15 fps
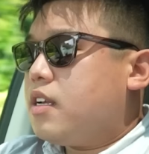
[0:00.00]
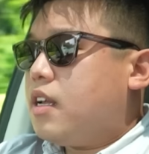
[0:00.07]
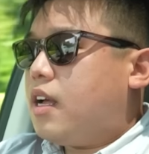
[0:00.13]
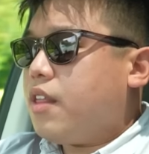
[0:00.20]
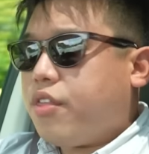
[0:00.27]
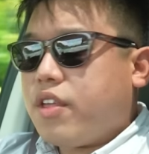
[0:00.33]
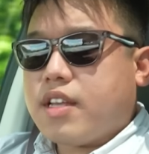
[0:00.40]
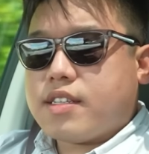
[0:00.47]

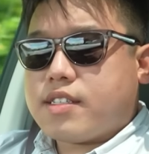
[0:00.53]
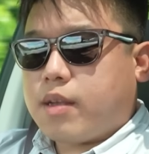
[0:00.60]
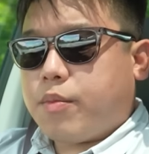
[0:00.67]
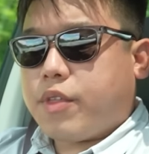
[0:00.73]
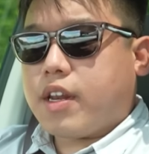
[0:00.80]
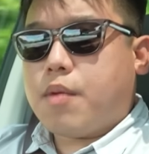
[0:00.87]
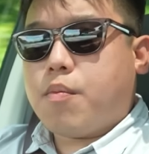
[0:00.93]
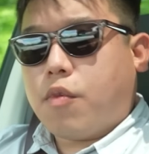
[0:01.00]
I think it's
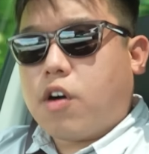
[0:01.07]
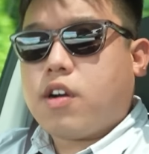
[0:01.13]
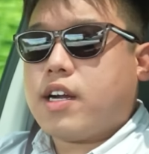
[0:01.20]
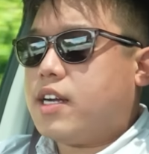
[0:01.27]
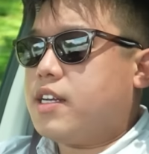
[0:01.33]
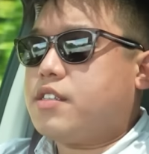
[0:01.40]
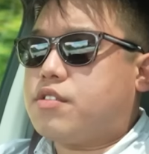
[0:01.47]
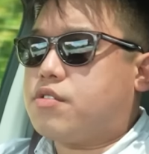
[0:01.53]
something that more
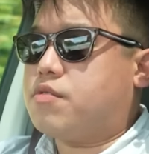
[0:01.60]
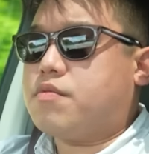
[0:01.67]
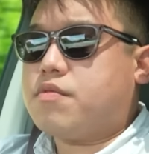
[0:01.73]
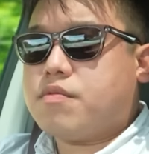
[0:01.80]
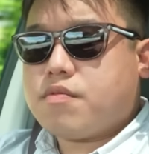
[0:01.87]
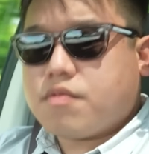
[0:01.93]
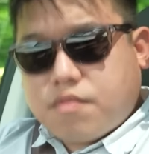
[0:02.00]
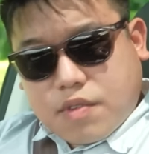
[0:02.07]
cars should
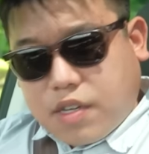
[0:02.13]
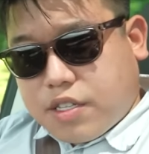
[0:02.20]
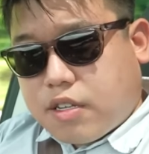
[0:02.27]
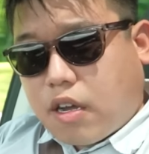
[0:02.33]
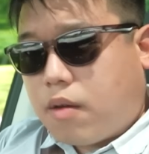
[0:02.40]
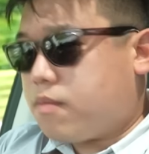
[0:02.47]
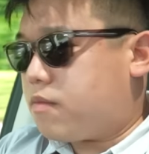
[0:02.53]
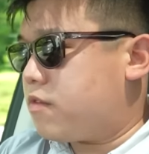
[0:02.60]

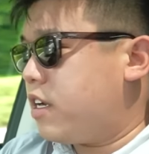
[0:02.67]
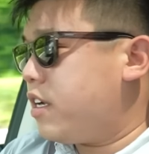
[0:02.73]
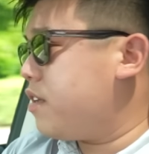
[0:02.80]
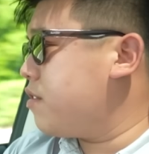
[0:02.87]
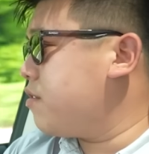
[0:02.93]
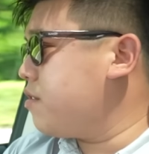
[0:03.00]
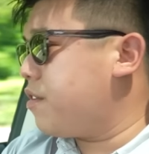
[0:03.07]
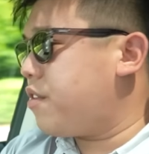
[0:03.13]
adopt, right?
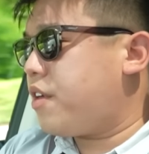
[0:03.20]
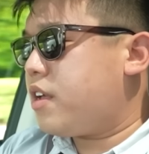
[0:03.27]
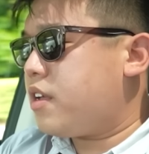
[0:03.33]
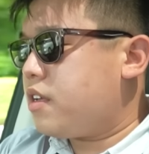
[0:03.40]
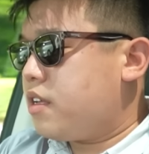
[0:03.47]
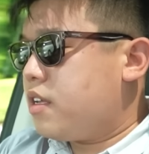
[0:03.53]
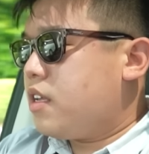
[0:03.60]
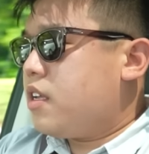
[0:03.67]
Don't you think?
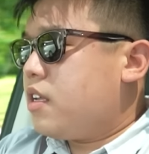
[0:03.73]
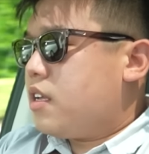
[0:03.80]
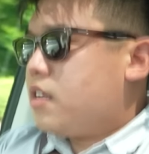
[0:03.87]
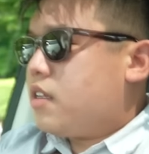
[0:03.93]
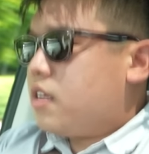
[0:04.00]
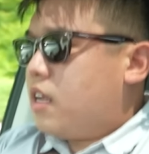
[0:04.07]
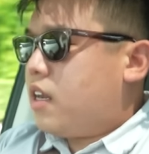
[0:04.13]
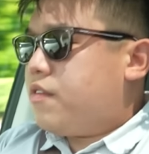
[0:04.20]

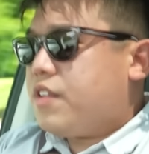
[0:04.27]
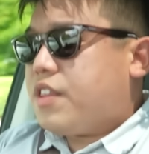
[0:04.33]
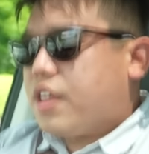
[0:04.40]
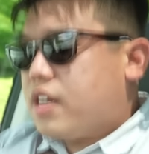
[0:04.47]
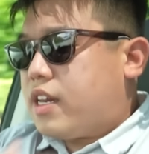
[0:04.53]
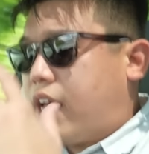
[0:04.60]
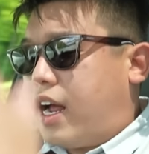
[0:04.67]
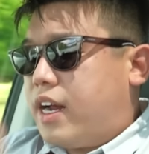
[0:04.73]

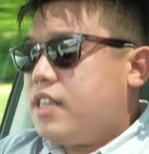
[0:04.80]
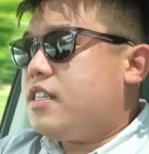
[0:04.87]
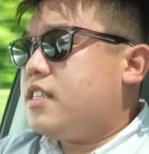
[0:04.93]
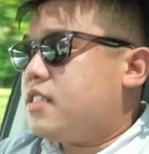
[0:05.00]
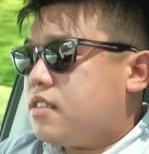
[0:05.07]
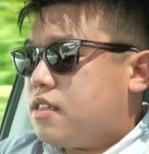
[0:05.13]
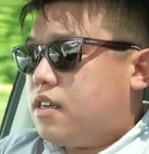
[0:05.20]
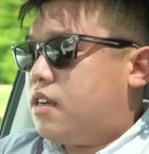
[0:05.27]
Everything that I need,
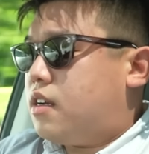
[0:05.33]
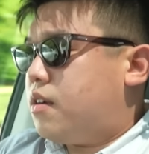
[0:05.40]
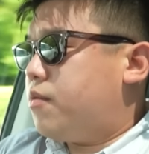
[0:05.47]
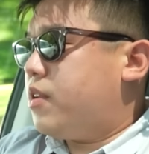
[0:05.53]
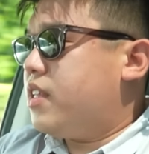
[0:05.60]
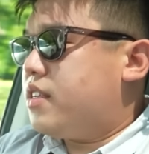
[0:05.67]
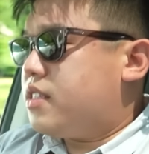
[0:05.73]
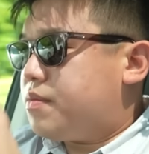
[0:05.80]

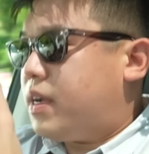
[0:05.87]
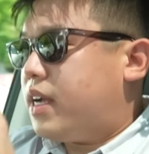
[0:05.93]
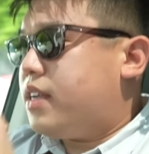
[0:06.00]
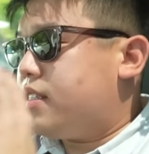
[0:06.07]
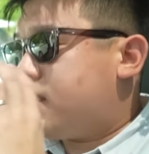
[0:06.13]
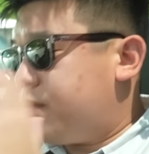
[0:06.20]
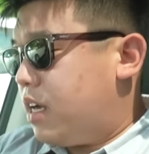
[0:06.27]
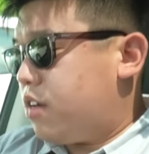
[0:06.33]
whether it's my
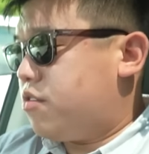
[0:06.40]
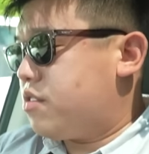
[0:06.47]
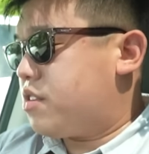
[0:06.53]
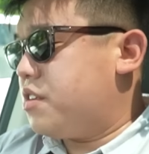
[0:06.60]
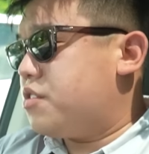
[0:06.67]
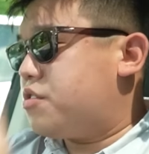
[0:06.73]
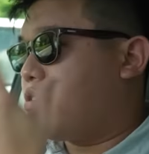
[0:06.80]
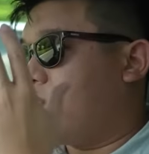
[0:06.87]
smart cruise
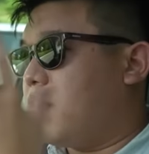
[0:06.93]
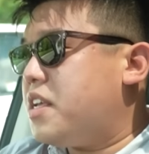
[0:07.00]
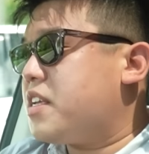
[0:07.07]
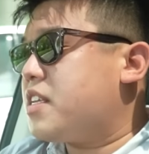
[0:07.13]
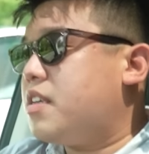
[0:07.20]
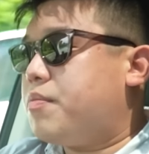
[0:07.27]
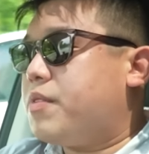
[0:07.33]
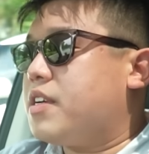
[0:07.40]
control,
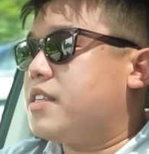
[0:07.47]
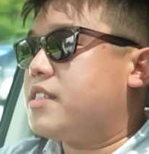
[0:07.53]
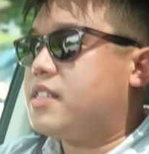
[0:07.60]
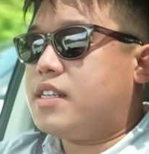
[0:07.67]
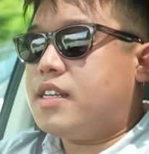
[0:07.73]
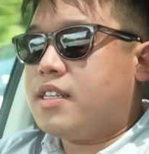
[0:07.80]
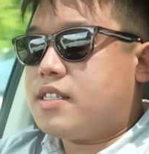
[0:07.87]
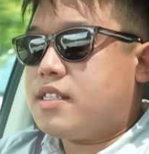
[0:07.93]
lane keeping
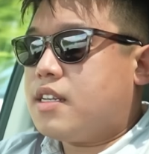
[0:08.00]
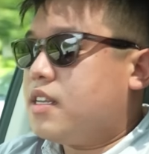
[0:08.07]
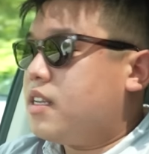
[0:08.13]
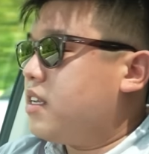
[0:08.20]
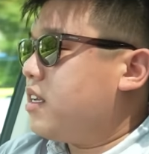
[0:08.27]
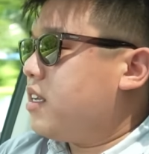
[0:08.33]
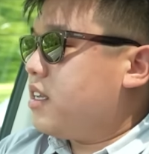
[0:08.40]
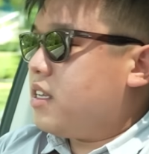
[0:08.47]
assist,
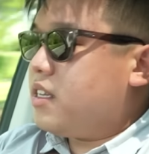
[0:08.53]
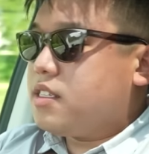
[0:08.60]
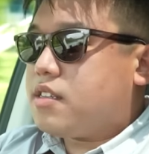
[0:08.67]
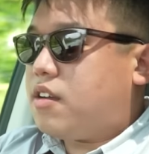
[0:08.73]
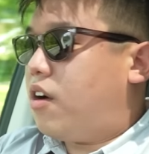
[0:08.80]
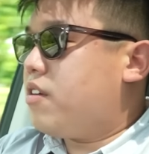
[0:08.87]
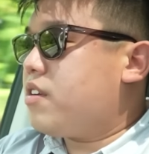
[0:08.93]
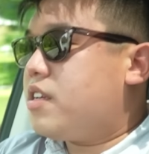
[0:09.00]
it's
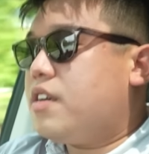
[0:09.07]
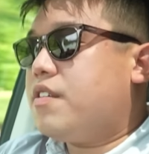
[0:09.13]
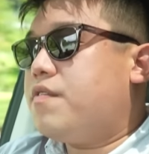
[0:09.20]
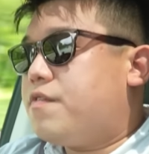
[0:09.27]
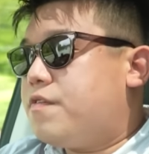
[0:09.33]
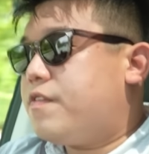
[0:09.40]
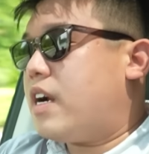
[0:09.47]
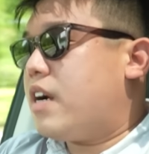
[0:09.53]
all here,
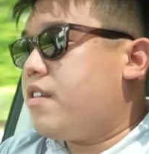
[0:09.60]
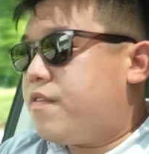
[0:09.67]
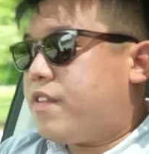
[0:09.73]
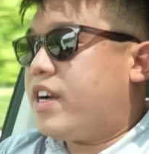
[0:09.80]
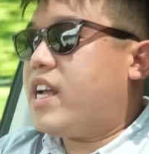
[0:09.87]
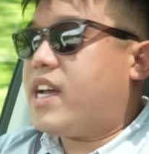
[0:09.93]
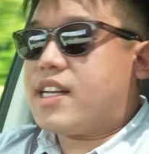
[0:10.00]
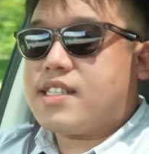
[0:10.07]
very,
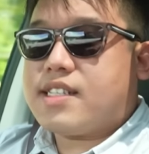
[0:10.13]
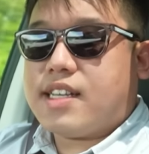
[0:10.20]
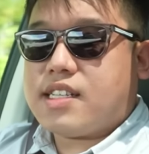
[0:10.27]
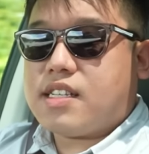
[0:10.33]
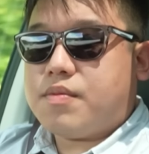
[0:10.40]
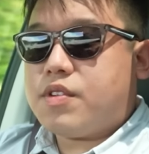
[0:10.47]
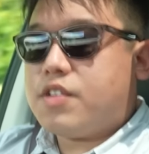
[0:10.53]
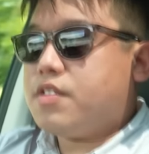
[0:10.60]
very
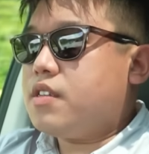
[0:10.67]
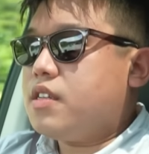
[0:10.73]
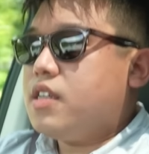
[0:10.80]
accessible.